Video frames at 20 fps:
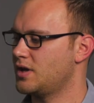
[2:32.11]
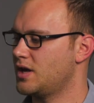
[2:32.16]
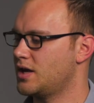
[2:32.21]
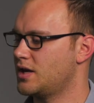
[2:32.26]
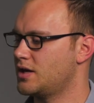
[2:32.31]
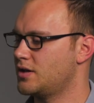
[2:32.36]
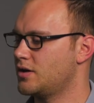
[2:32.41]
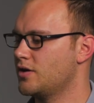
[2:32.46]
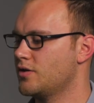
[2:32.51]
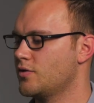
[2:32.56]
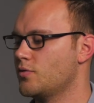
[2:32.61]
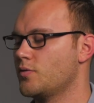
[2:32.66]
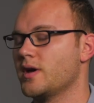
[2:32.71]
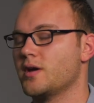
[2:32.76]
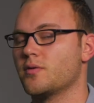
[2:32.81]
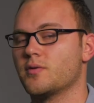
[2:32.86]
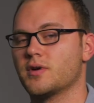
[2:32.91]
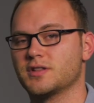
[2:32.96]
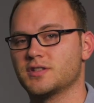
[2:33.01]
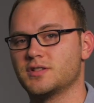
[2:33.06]
And all the
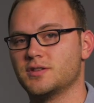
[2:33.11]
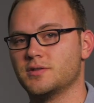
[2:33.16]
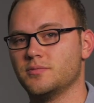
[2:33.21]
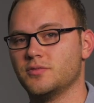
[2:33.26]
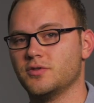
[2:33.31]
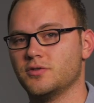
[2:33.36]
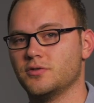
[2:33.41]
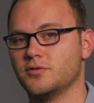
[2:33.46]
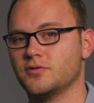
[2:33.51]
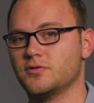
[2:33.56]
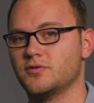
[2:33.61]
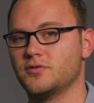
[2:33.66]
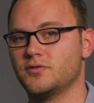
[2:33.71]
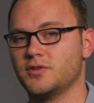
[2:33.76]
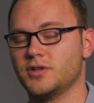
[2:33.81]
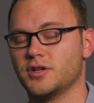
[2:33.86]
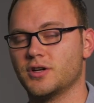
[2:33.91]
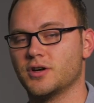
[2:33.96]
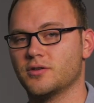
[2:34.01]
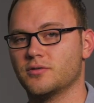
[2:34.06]
weight wants to move,
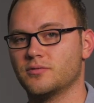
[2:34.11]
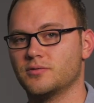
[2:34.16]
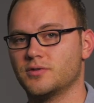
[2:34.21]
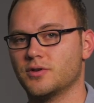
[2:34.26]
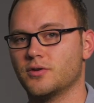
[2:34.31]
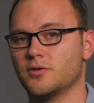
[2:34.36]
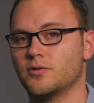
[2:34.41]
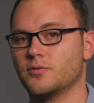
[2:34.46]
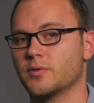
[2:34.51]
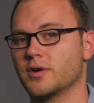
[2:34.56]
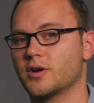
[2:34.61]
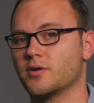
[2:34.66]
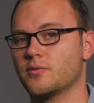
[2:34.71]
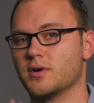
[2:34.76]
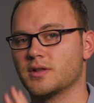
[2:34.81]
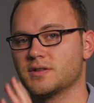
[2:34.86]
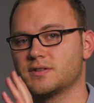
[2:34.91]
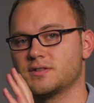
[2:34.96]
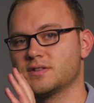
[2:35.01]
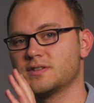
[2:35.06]
you know, the whole rig
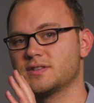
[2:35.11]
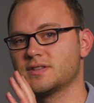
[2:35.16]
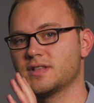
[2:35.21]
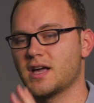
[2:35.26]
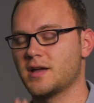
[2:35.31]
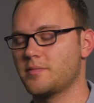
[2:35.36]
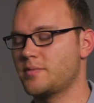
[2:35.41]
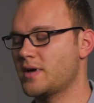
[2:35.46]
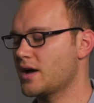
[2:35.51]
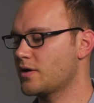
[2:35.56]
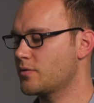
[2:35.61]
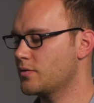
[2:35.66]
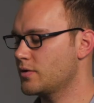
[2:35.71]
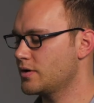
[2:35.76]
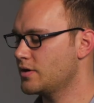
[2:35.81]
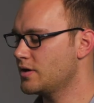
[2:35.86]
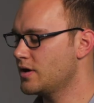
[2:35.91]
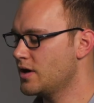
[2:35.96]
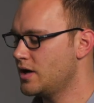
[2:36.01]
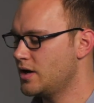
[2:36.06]
wants to slide
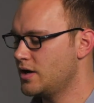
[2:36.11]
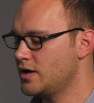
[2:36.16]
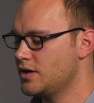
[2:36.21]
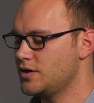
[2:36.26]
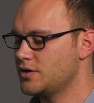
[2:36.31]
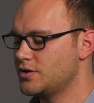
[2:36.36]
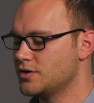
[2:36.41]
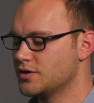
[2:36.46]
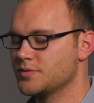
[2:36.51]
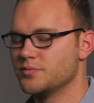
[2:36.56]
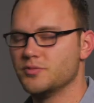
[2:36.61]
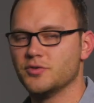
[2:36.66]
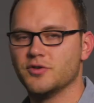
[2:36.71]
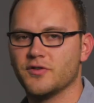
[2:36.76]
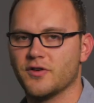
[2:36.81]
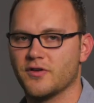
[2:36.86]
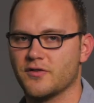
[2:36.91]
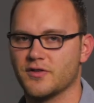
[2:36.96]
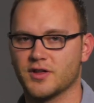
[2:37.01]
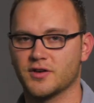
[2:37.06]
backward, you just
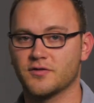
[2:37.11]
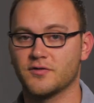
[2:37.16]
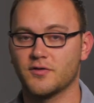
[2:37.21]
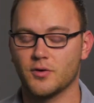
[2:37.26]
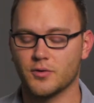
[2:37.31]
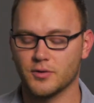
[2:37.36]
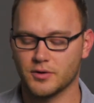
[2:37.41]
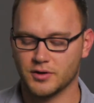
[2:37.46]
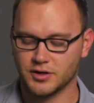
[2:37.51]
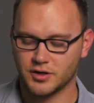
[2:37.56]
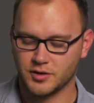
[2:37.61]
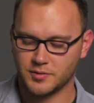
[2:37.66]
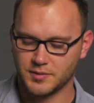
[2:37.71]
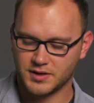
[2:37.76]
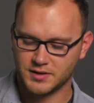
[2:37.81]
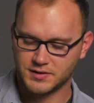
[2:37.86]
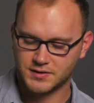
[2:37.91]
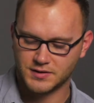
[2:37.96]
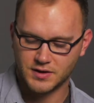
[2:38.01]
move everything forward a little bit.